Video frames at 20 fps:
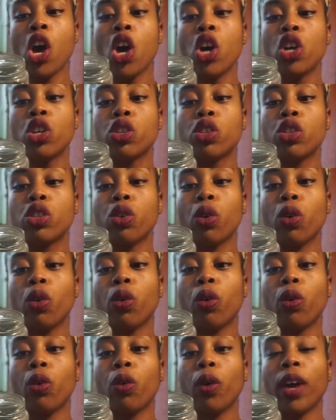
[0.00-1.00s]

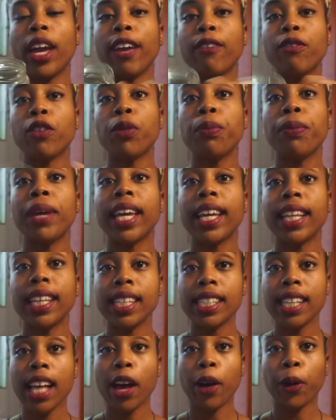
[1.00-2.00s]
So if you're making
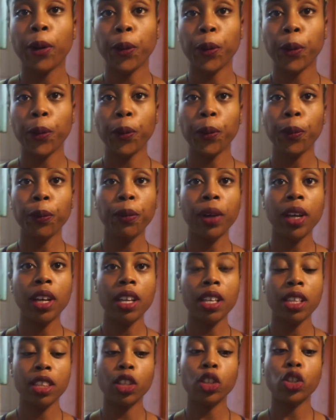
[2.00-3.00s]
this at home,
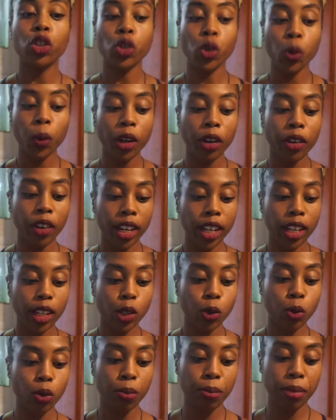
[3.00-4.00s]
the two
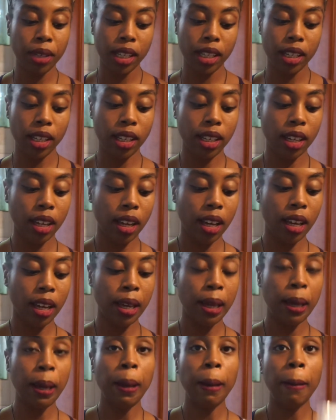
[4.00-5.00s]
ingredients would be
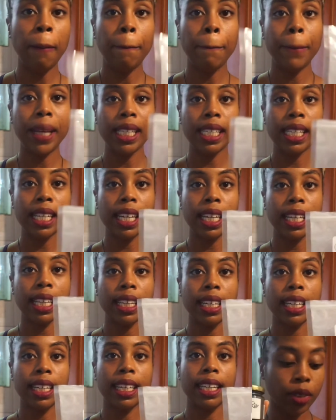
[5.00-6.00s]
bentonite
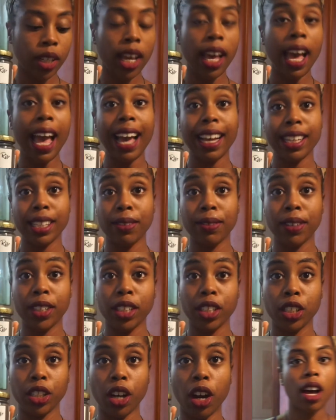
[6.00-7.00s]
clay,
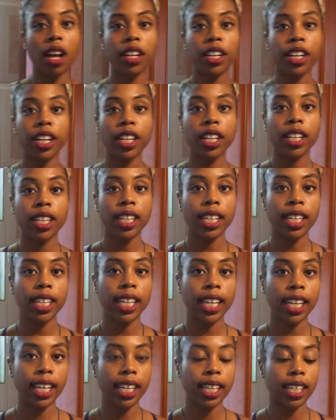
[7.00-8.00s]
activated charcoal. All you're gonna
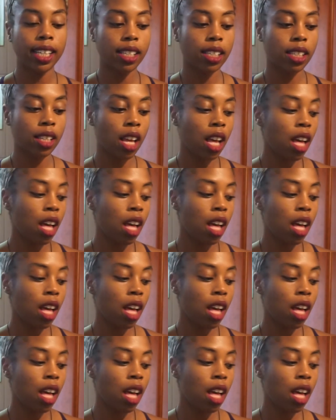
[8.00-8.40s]
need is